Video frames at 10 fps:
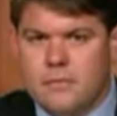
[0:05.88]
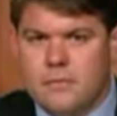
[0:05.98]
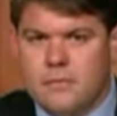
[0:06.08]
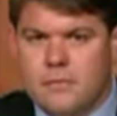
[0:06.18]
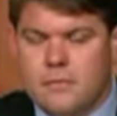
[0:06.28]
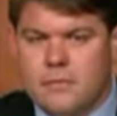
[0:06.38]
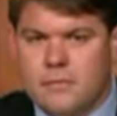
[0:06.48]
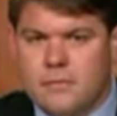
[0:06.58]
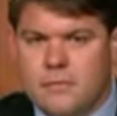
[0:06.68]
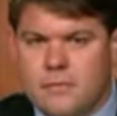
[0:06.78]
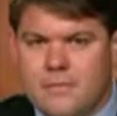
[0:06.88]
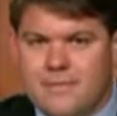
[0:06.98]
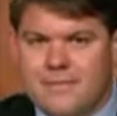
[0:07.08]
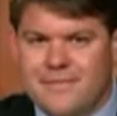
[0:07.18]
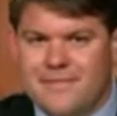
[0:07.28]

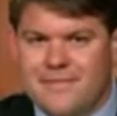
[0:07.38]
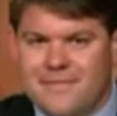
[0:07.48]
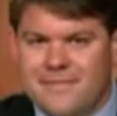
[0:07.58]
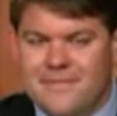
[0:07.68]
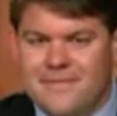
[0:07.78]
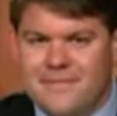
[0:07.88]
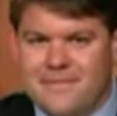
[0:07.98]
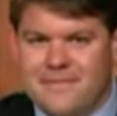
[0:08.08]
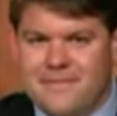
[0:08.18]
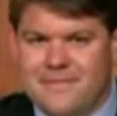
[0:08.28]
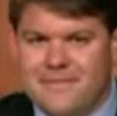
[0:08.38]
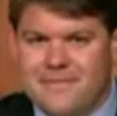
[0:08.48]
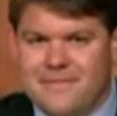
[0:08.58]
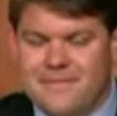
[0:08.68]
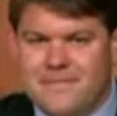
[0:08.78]

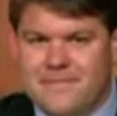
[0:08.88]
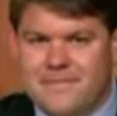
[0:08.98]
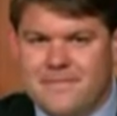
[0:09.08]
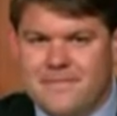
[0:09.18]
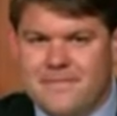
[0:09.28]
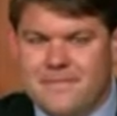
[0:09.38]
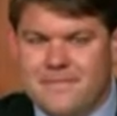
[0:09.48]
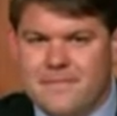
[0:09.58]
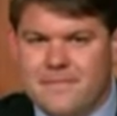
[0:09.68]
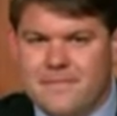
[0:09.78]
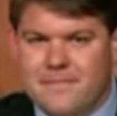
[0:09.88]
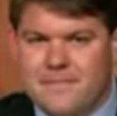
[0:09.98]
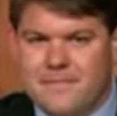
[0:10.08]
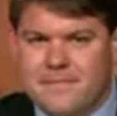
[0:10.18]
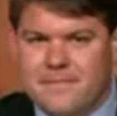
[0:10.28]

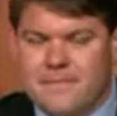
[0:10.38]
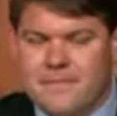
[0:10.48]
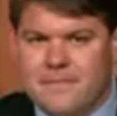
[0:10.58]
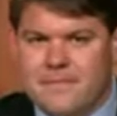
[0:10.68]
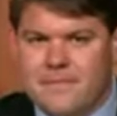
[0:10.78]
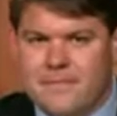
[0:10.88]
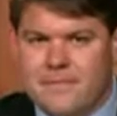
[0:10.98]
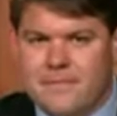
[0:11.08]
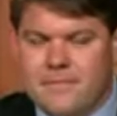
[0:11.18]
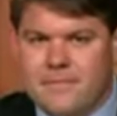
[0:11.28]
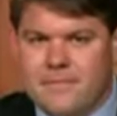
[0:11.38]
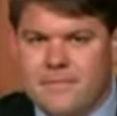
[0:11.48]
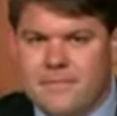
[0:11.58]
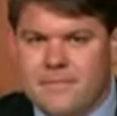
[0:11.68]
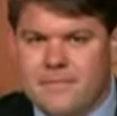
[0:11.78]

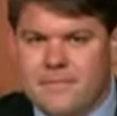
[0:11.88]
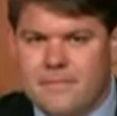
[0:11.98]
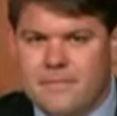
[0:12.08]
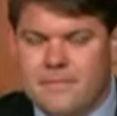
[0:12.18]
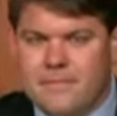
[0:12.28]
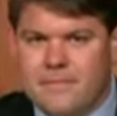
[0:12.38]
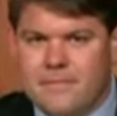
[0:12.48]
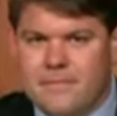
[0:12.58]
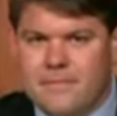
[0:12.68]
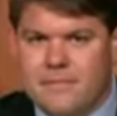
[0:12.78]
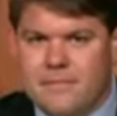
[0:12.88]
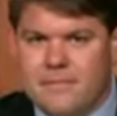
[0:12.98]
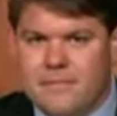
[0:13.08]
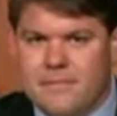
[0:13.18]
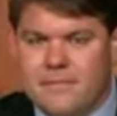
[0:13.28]

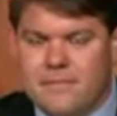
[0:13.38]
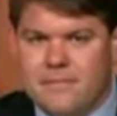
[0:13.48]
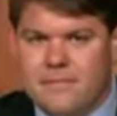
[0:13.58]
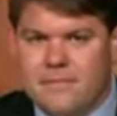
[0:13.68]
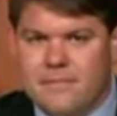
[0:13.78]
(silent)